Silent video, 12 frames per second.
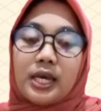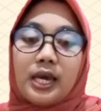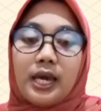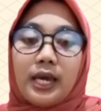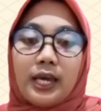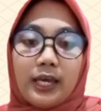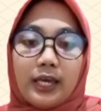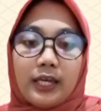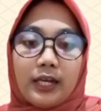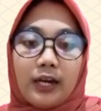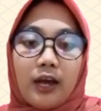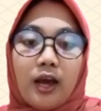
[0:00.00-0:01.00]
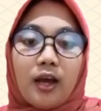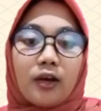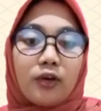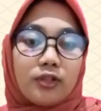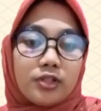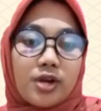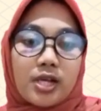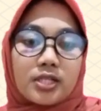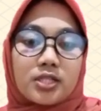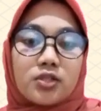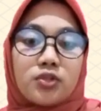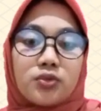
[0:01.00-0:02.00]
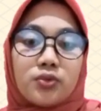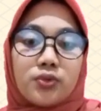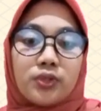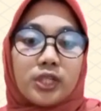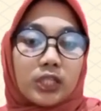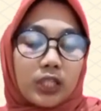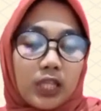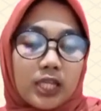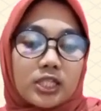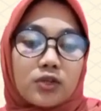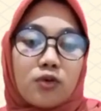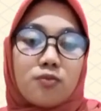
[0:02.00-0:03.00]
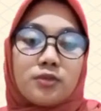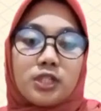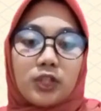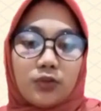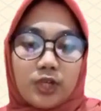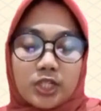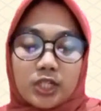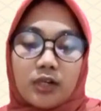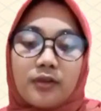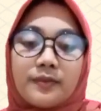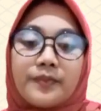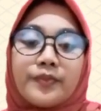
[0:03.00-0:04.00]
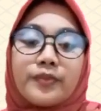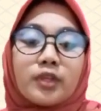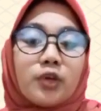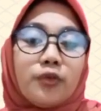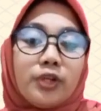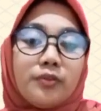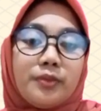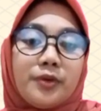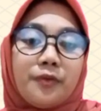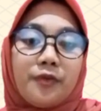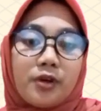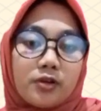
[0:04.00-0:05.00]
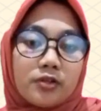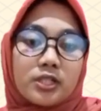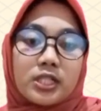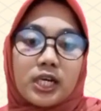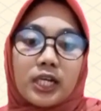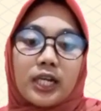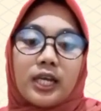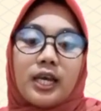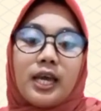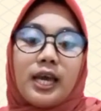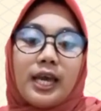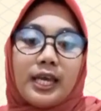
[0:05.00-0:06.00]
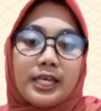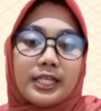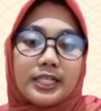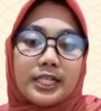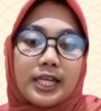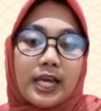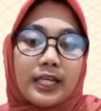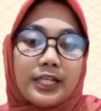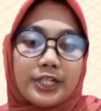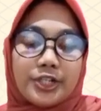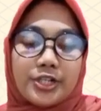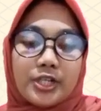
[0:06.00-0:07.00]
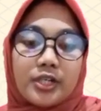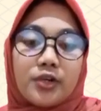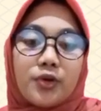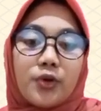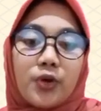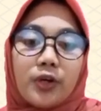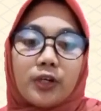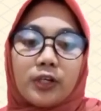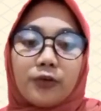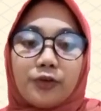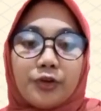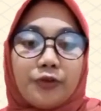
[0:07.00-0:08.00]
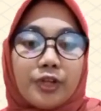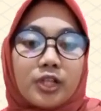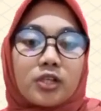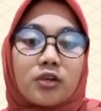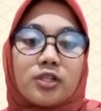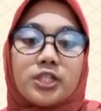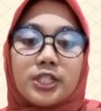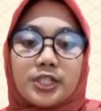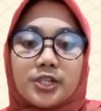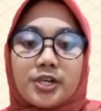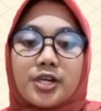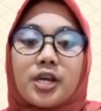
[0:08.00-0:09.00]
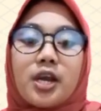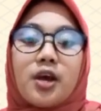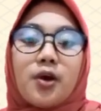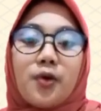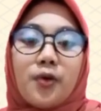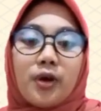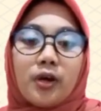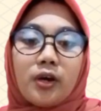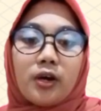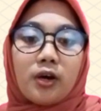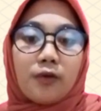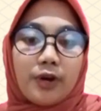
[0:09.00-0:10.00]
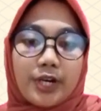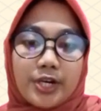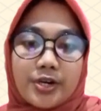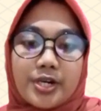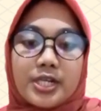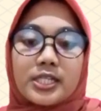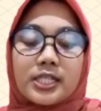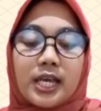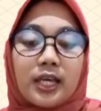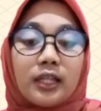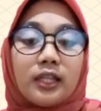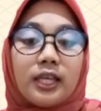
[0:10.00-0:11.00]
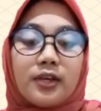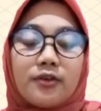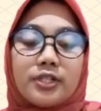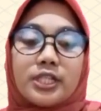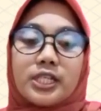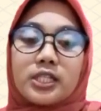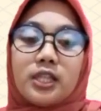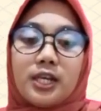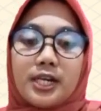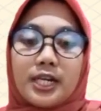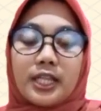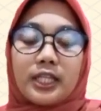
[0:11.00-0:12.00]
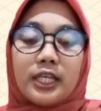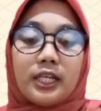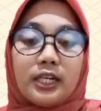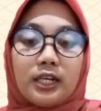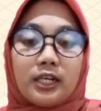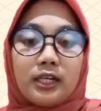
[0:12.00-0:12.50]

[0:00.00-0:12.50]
in contrast to the classroom situation, will be focused on. In addition, we will consider whether the second language is learned in a